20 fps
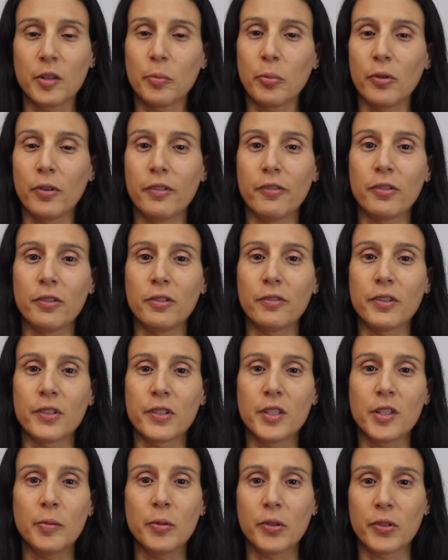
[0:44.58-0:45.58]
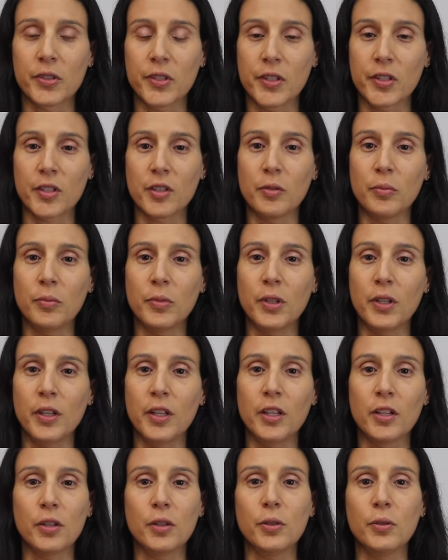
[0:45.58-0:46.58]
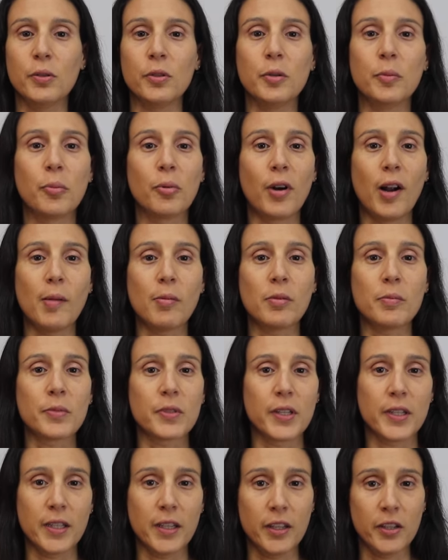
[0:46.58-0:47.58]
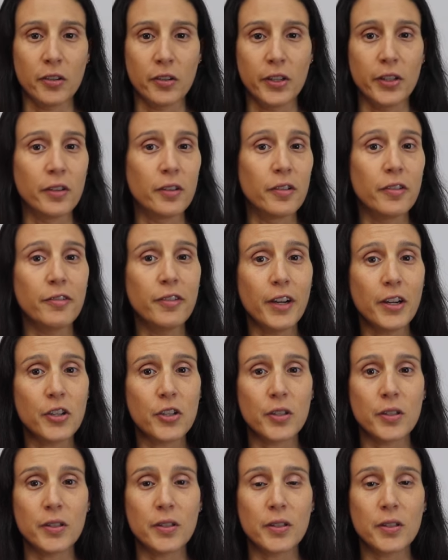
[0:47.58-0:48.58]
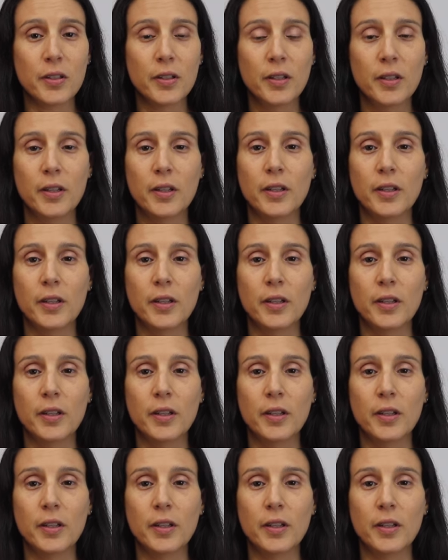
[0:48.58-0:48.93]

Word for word: the peripheral vestibular system include problems like inner ear infections,